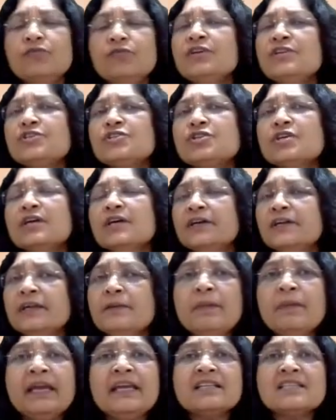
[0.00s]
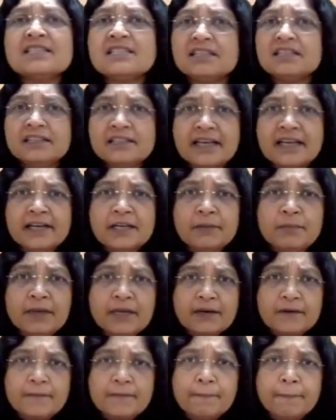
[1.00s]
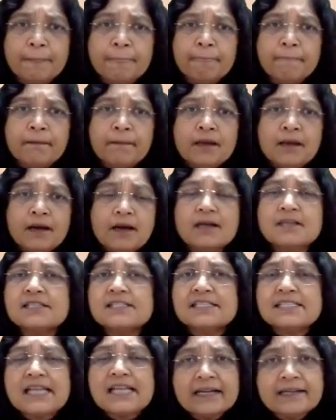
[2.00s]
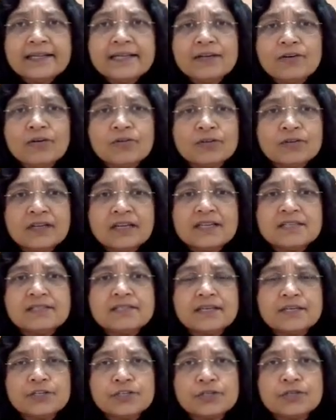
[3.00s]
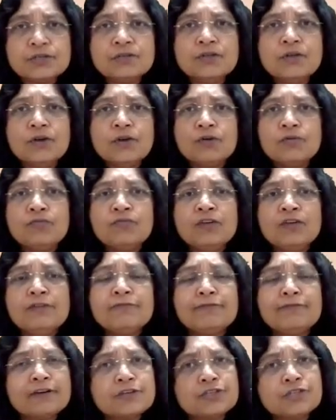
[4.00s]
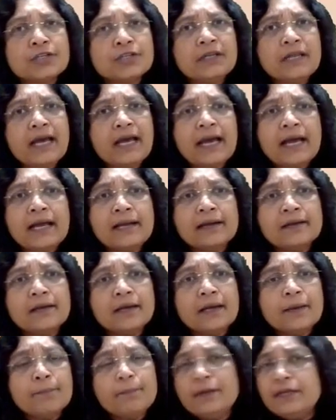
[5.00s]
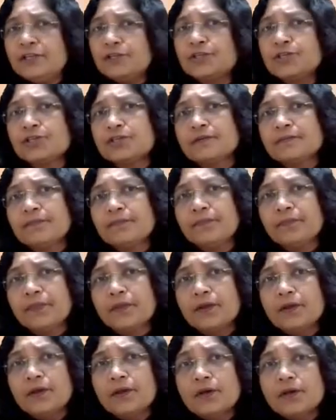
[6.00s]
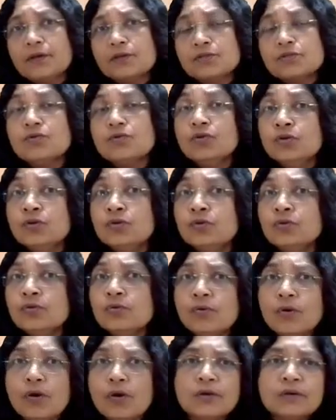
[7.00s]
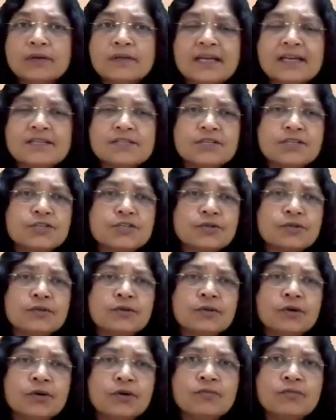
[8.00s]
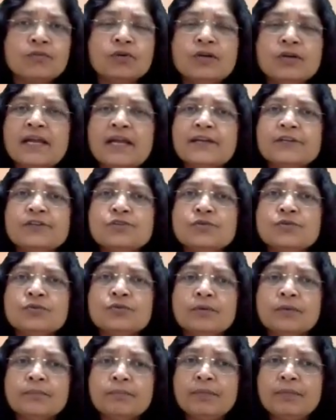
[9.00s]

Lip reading: which remains dynamic. A static organization will function and perish. So no organization would like to